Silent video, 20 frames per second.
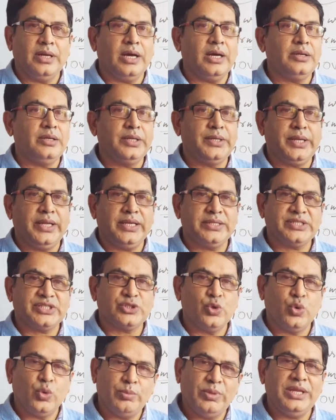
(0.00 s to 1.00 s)
undertakes
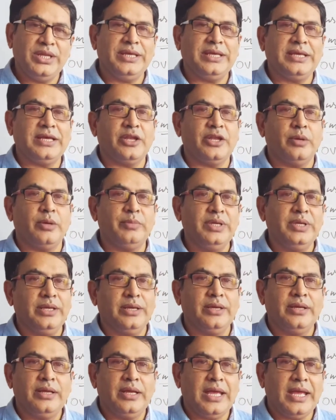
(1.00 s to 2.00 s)
so many
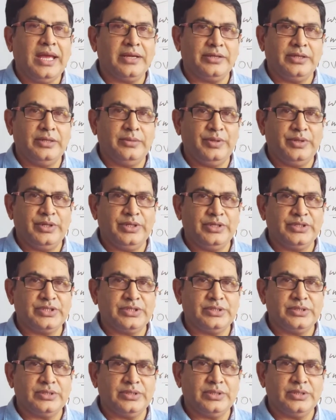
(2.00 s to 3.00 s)
economic
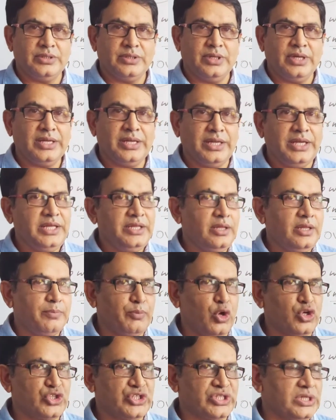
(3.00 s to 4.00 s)
activities, and in the
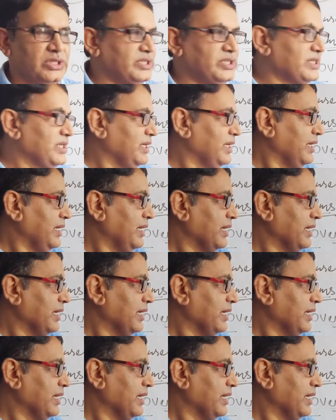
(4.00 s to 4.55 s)
process,